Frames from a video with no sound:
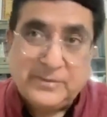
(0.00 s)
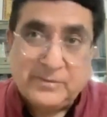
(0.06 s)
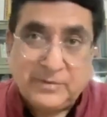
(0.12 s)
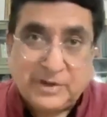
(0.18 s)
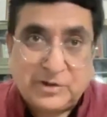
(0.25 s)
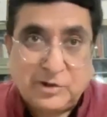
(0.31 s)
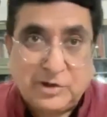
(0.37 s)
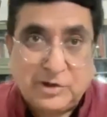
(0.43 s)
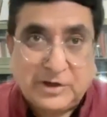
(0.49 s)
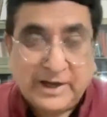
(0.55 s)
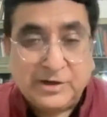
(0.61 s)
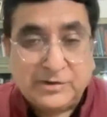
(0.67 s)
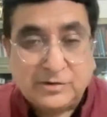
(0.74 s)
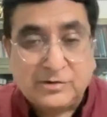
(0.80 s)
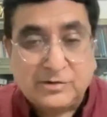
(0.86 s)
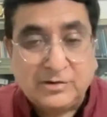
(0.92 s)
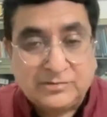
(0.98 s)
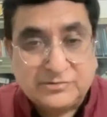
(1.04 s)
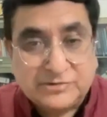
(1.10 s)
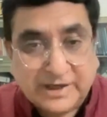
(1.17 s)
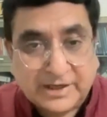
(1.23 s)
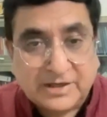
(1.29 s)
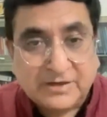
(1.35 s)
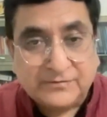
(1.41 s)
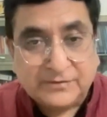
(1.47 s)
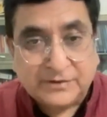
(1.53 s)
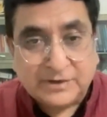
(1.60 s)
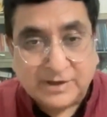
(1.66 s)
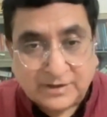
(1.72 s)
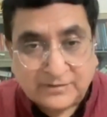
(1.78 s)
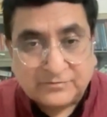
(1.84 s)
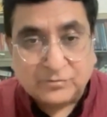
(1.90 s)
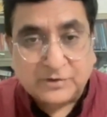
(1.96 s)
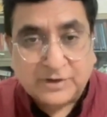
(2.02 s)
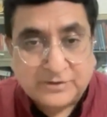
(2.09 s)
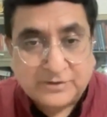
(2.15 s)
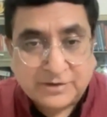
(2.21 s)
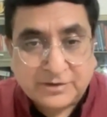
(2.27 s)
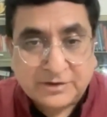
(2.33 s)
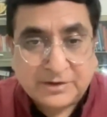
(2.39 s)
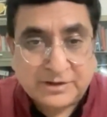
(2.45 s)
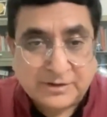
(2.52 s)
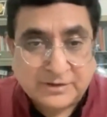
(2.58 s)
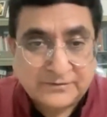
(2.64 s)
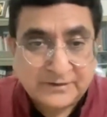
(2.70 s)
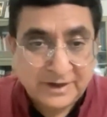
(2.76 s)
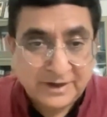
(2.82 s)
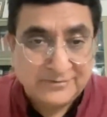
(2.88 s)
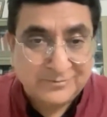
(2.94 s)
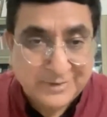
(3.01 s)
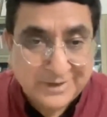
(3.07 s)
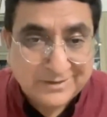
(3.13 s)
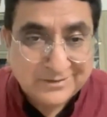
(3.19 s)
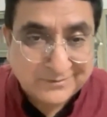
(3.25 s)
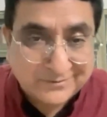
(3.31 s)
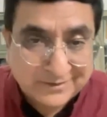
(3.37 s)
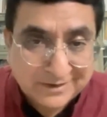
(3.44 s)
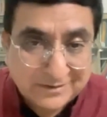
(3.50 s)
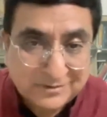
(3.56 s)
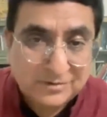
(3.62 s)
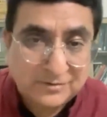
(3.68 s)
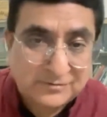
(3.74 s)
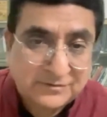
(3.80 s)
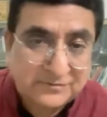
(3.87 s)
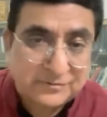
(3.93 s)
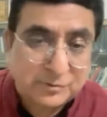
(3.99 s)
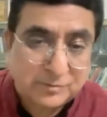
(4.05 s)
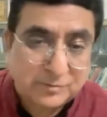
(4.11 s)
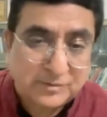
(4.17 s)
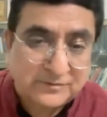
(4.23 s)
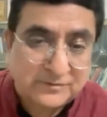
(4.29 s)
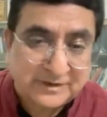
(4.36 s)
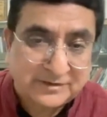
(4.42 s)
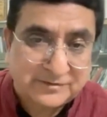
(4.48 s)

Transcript: whether you like it or not, China for the last 20, 30 years has been the center of this global